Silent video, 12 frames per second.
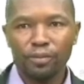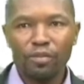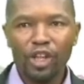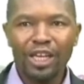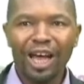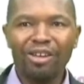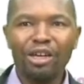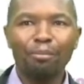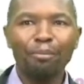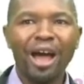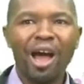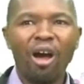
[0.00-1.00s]
Now the
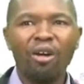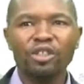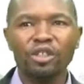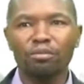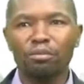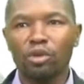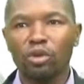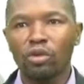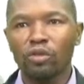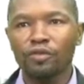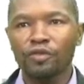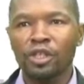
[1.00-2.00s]
mouth
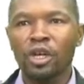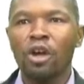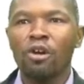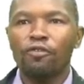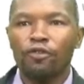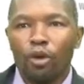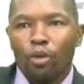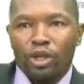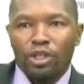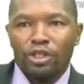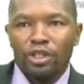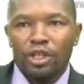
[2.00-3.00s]
moves
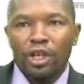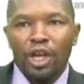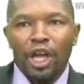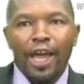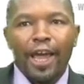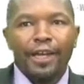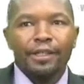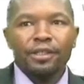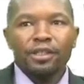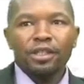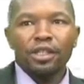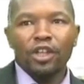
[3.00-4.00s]
forward
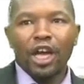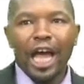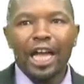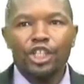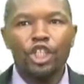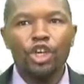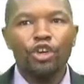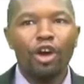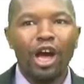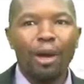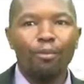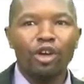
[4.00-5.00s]
and the anterior
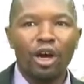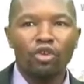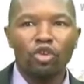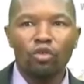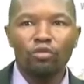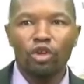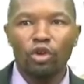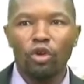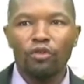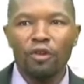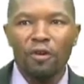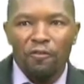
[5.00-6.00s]
ambulacrum
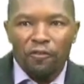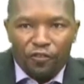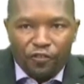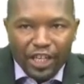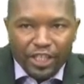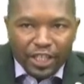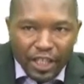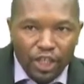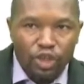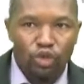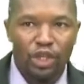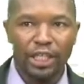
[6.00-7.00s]
groove fits
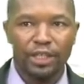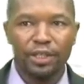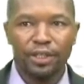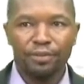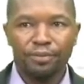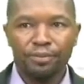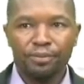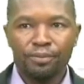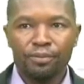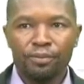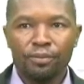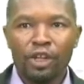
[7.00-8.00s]
into it.
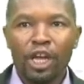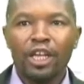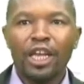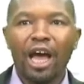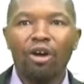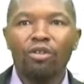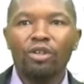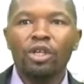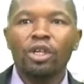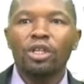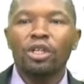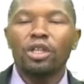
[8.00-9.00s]

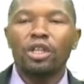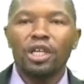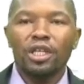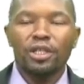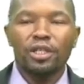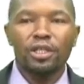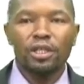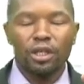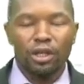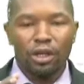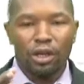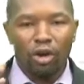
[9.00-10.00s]
Now, this
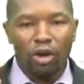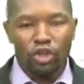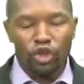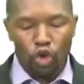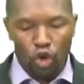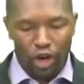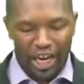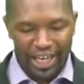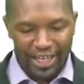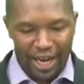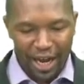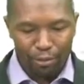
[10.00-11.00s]
also
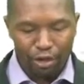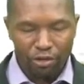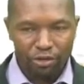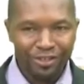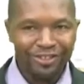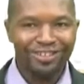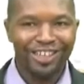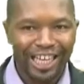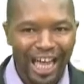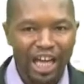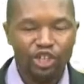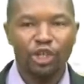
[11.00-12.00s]
enables the
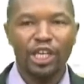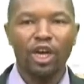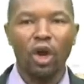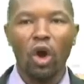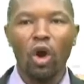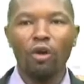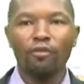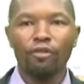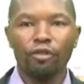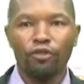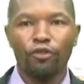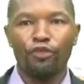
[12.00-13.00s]
gathering
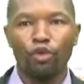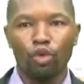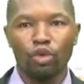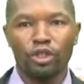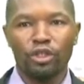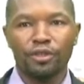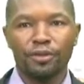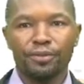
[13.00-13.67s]
of food